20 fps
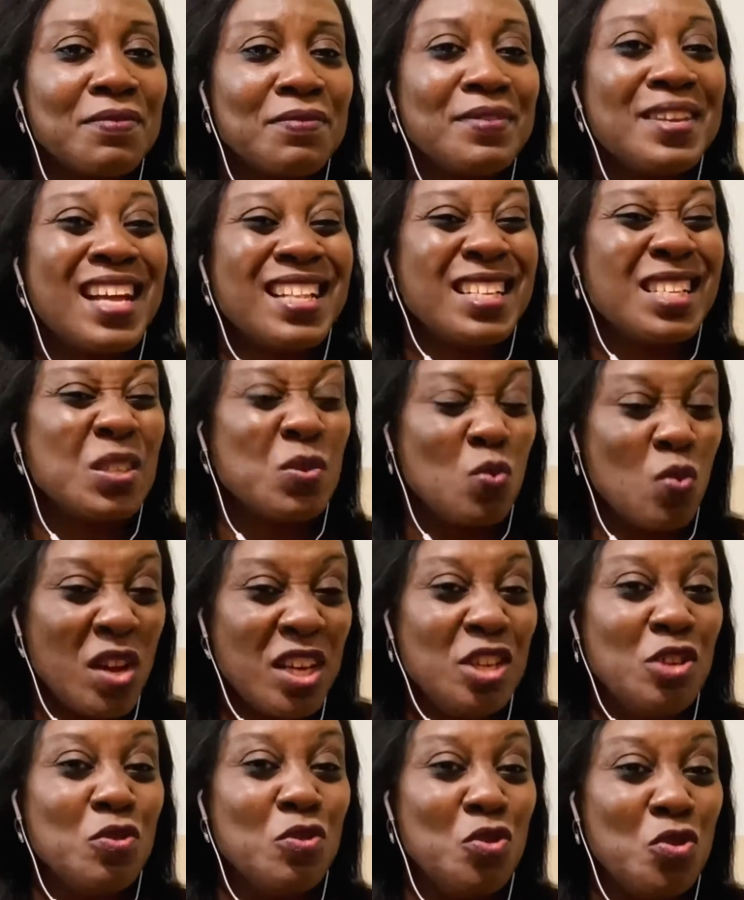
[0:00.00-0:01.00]
that is when
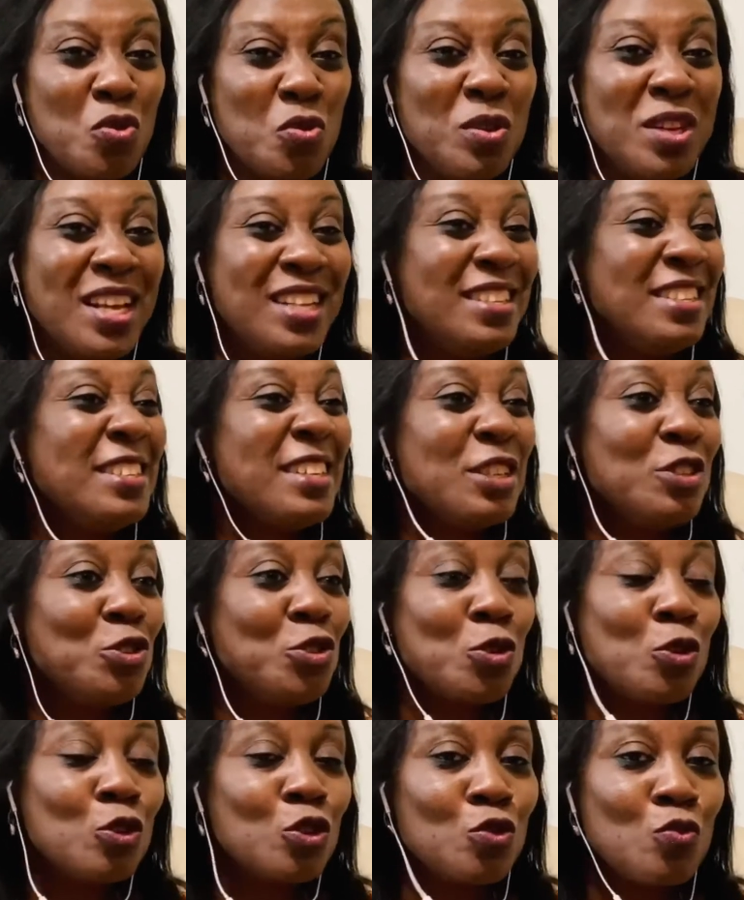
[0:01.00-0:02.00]
you know that they
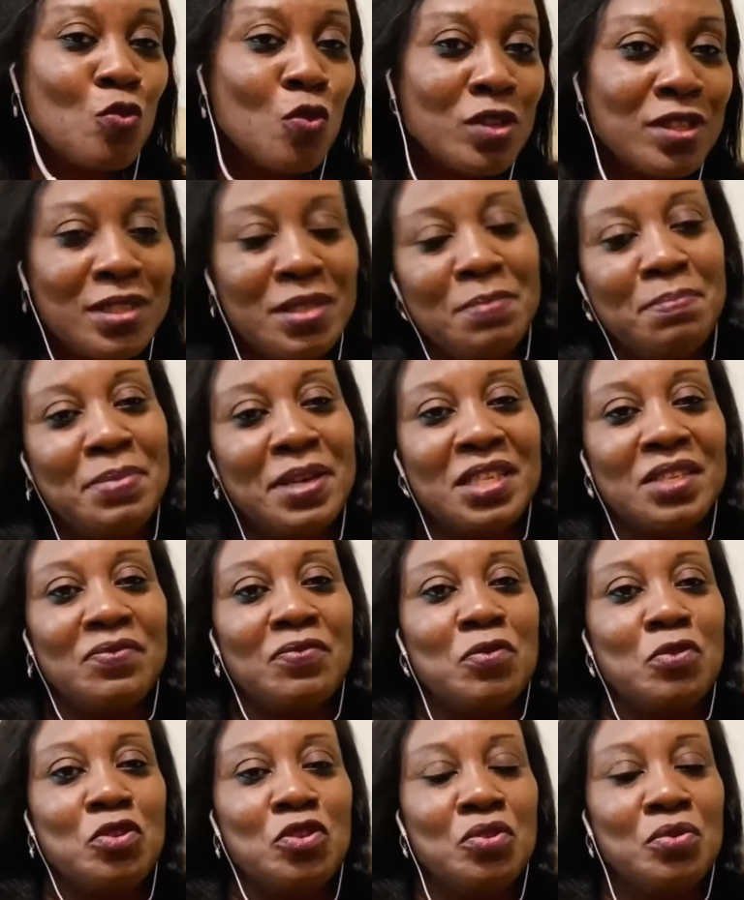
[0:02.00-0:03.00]
don't want the best
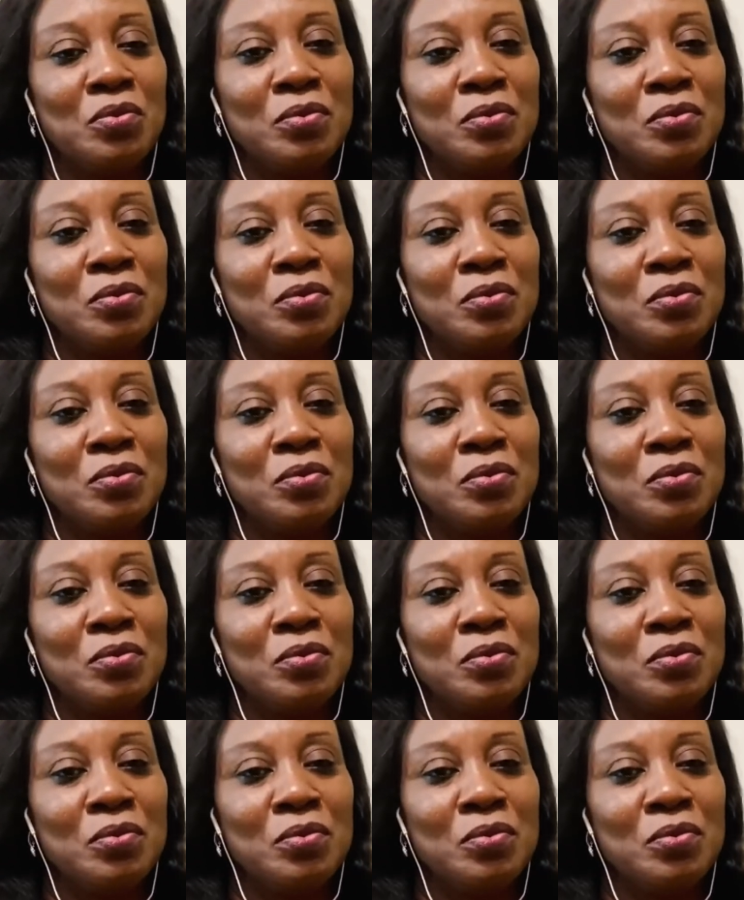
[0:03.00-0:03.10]
for you.